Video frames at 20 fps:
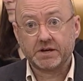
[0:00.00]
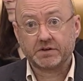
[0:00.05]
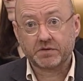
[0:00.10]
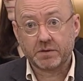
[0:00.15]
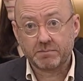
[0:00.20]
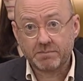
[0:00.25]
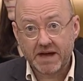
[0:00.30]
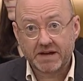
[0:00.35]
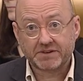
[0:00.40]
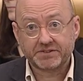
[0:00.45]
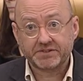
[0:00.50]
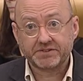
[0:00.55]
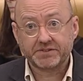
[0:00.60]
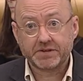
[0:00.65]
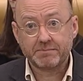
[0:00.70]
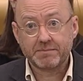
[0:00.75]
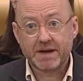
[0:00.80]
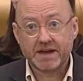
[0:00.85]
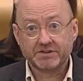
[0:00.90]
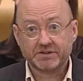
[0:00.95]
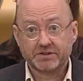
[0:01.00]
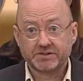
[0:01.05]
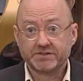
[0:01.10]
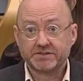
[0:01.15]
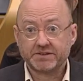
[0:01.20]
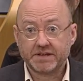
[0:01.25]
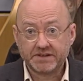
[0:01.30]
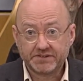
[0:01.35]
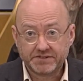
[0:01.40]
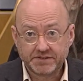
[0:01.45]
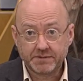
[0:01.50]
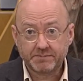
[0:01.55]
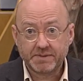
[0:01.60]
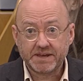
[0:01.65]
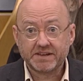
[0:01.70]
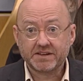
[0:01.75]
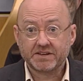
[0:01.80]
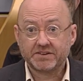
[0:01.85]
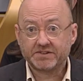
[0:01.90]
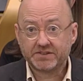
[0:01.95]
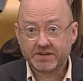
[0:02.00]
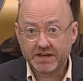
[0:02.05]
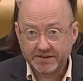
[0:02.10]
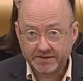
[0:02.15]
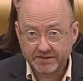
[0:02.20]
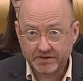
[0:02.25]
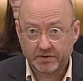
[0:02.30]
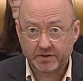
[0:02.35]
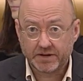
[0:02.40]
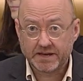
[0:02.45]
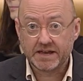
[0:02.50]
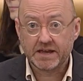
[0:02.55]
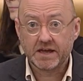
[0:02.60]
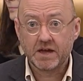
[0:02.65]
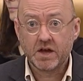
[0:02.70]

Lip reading: of emergency measures needs to be continually